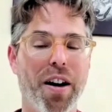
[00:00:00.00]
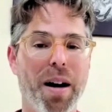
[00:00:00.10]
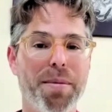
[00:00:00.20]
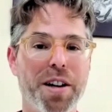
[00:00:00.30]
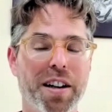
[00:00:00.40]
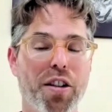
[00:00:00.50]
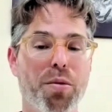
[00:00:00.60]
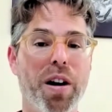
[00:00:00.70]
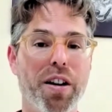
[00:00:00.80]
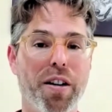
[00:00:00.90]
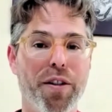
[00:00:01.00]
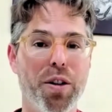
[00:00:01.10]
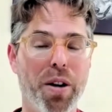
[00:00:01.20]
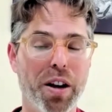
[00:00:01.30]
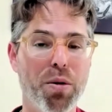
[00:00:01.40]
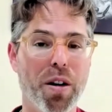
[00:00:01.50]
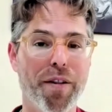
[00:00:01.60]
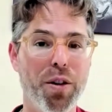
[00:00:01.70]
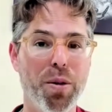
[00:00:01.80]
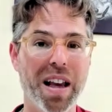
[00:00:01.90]
the object is what you're viewing. You are
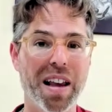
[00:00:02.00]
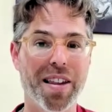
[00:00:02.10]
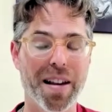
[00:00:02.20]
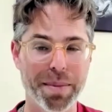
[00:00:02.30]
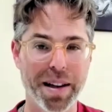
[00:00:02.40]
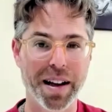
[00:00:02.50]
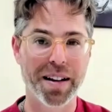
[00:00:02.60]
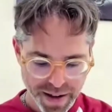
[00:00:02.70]
viewing something.